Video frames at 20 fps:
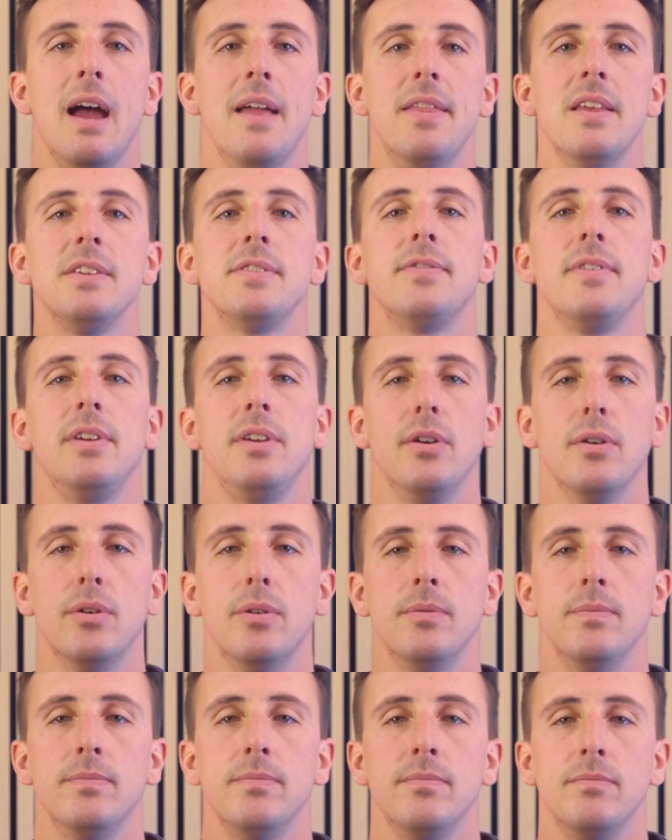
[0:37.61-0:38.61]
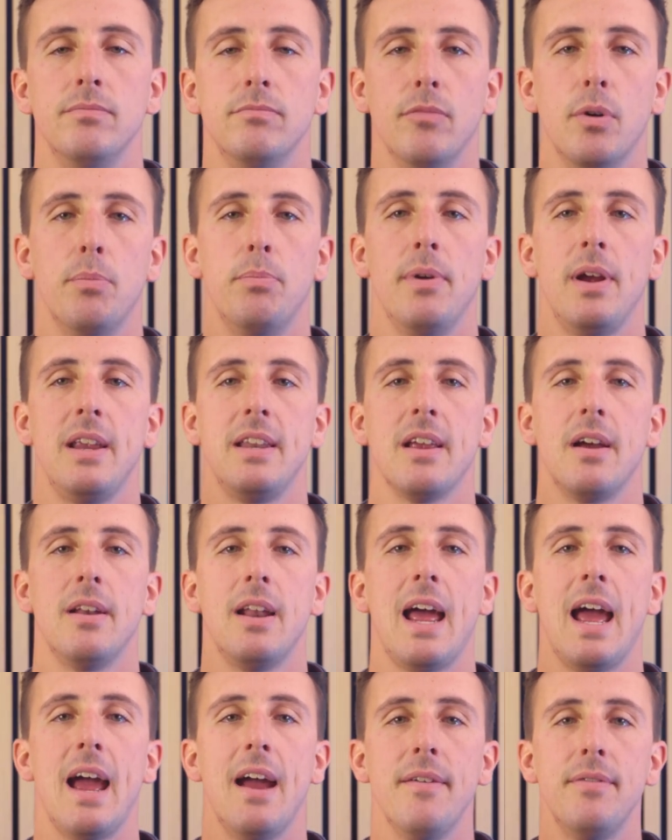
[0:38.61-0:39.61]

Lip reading: In this video, we'll break down